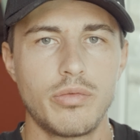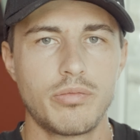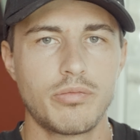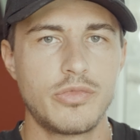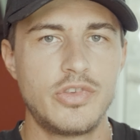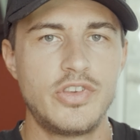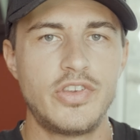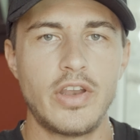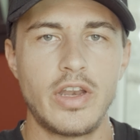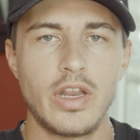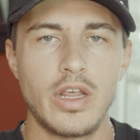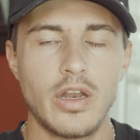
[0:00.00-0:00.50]

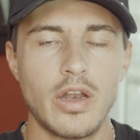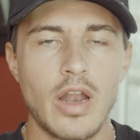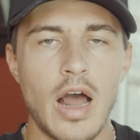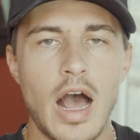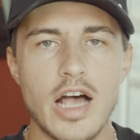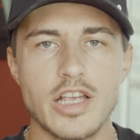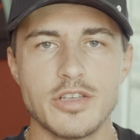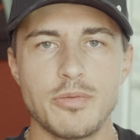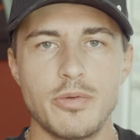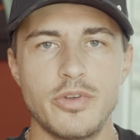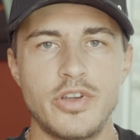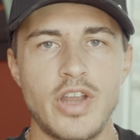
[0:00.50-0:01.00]
sitting in
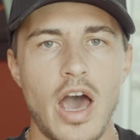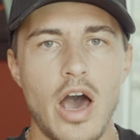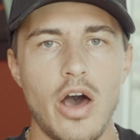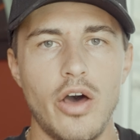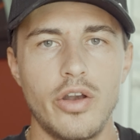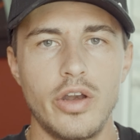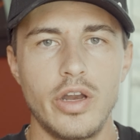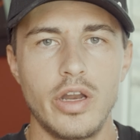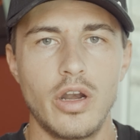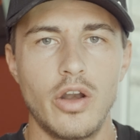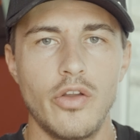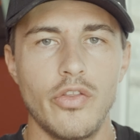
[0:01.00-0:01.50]

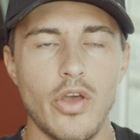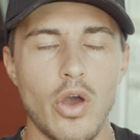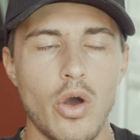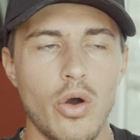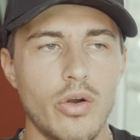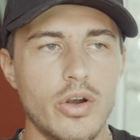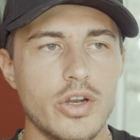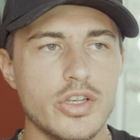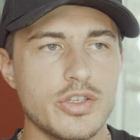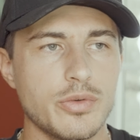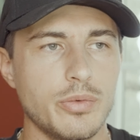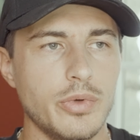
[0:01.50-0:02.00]
hospitality or in the
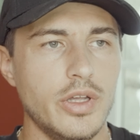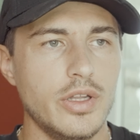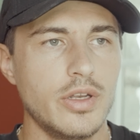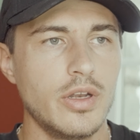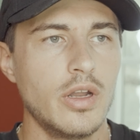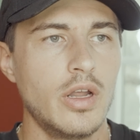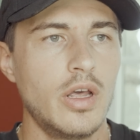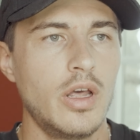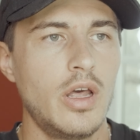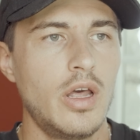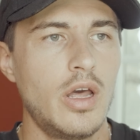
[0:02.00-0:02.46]
owner's suite.